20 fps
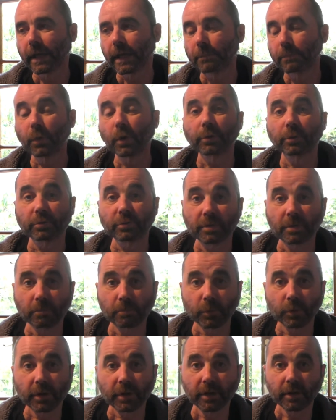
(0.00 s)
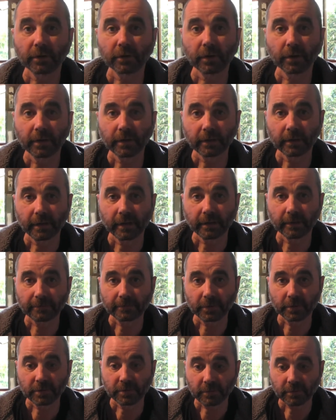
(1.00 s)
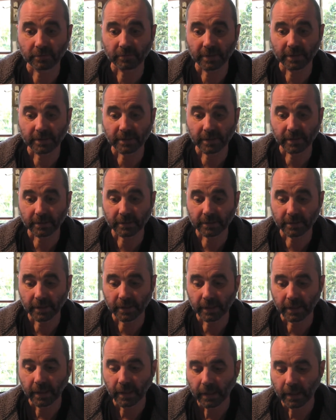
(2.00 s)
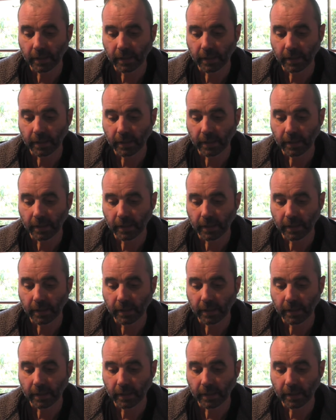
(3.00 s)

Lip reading: models I'm working on in Fusion 360.